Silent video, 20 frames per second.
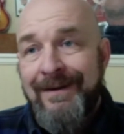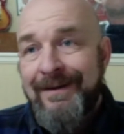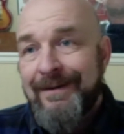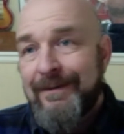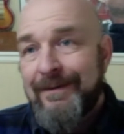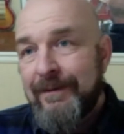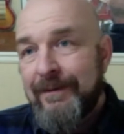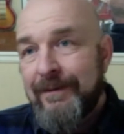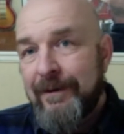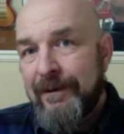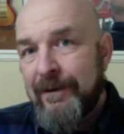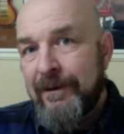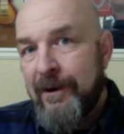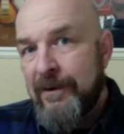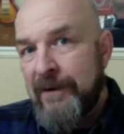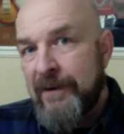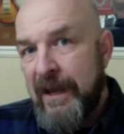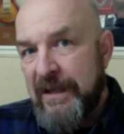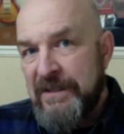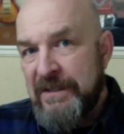our
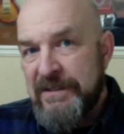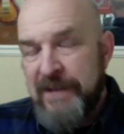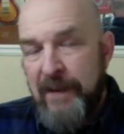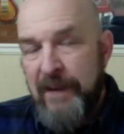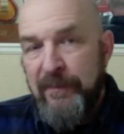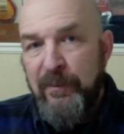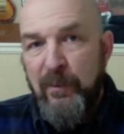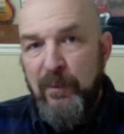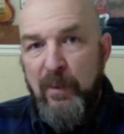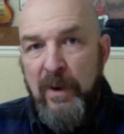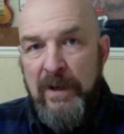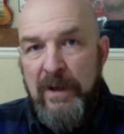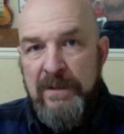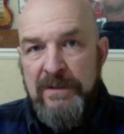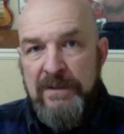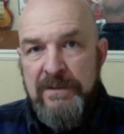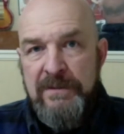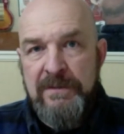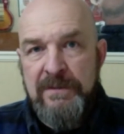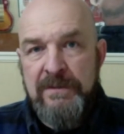next step
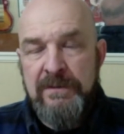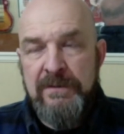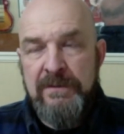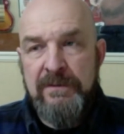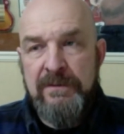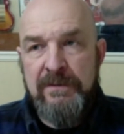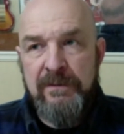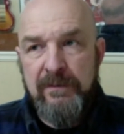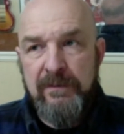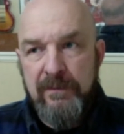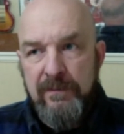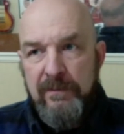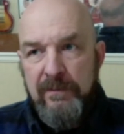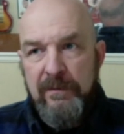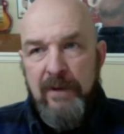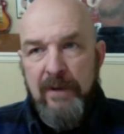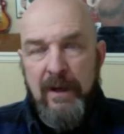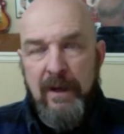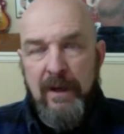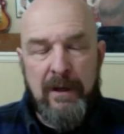was
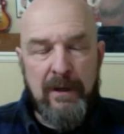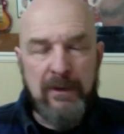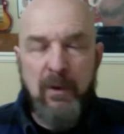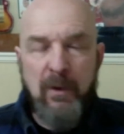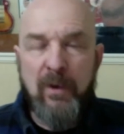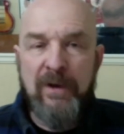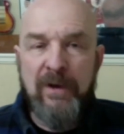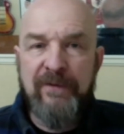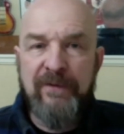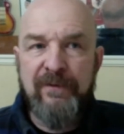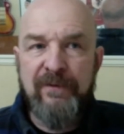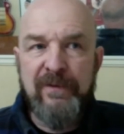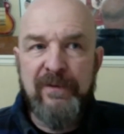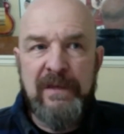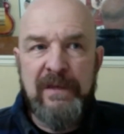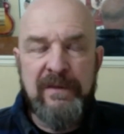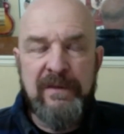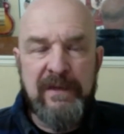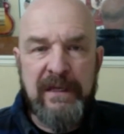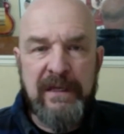a goalie for the
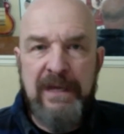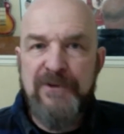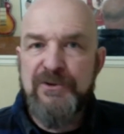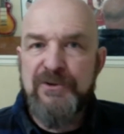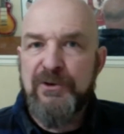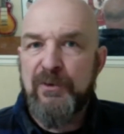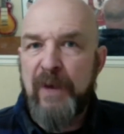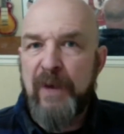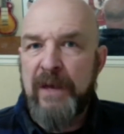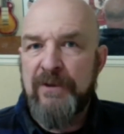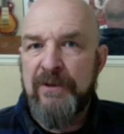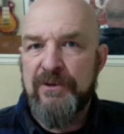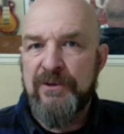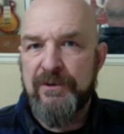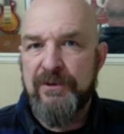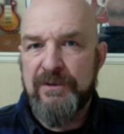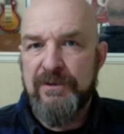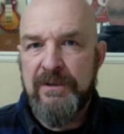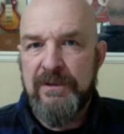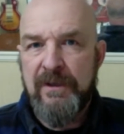Kitchener
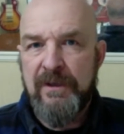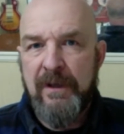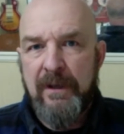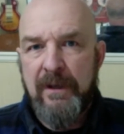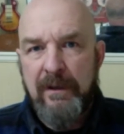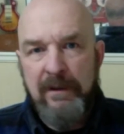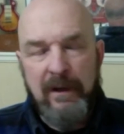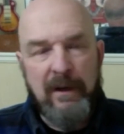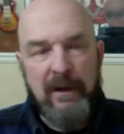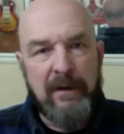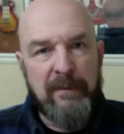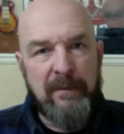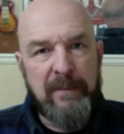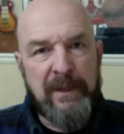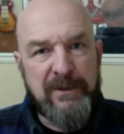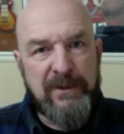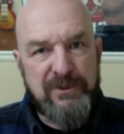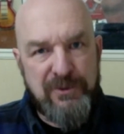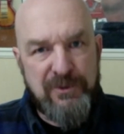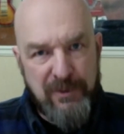Rangers, a big
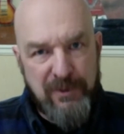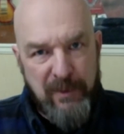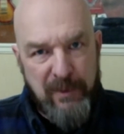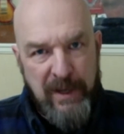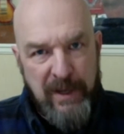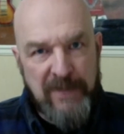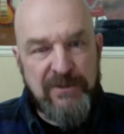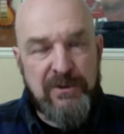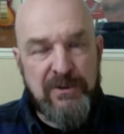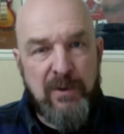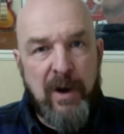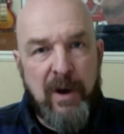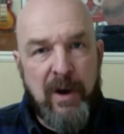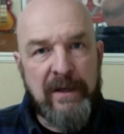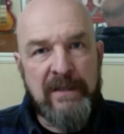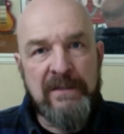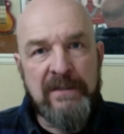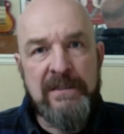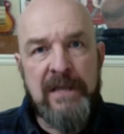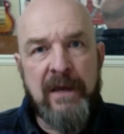junior A squad
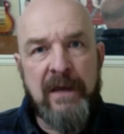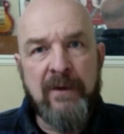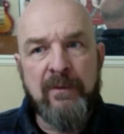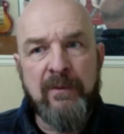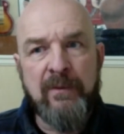in town.